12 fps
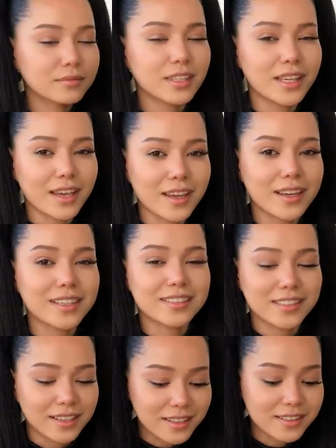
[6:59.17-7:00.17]
Yeah, I
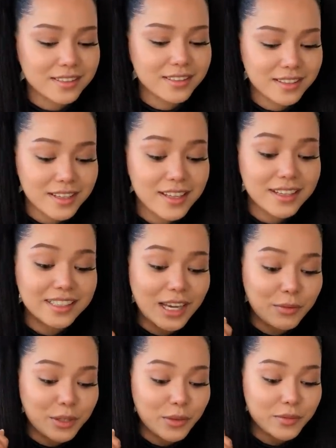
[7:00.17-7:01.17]
did it.
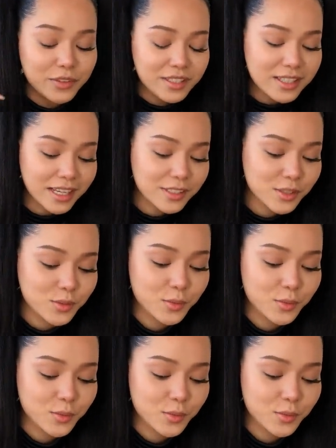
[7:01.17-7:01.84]
Now we're going for the next